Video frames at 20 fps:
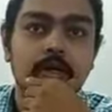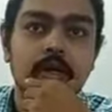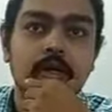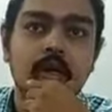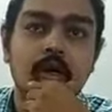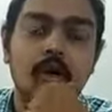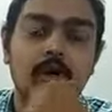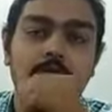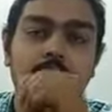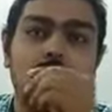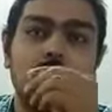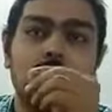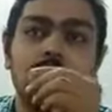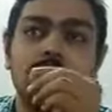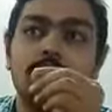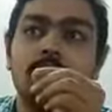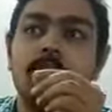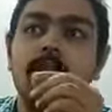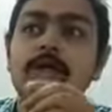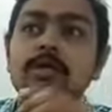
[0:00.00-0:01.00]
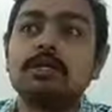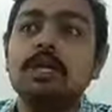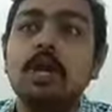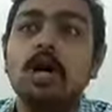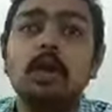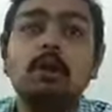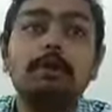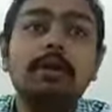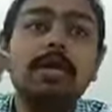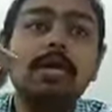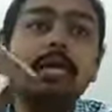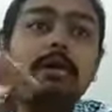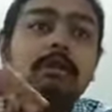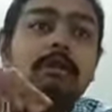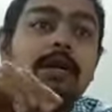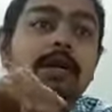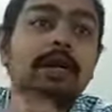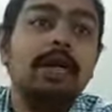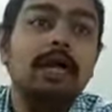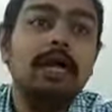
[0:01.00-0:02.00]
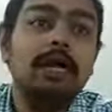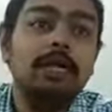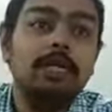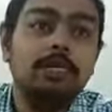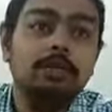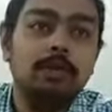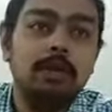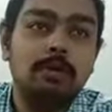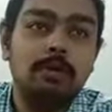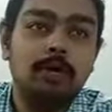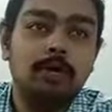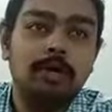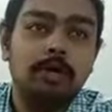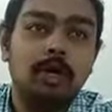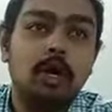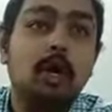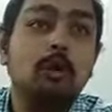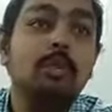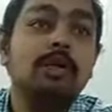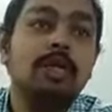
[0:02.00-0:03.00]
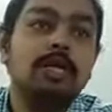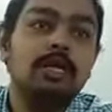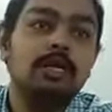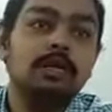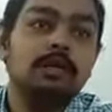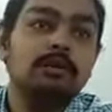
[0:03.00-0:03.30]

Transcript: Okay. Sir, how many independent director has to be appointed? How many?